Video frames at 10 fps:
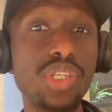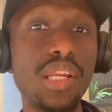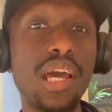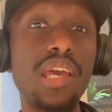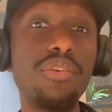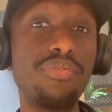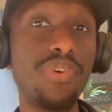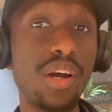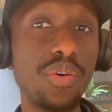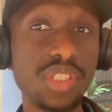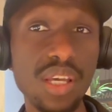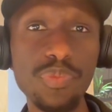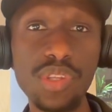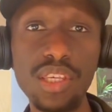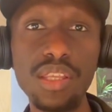and I found
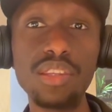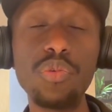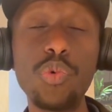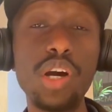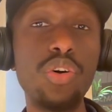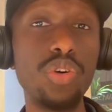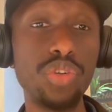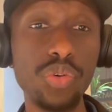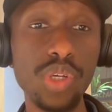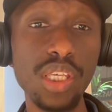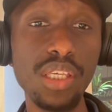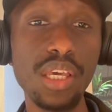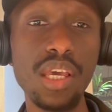something that they were all doing.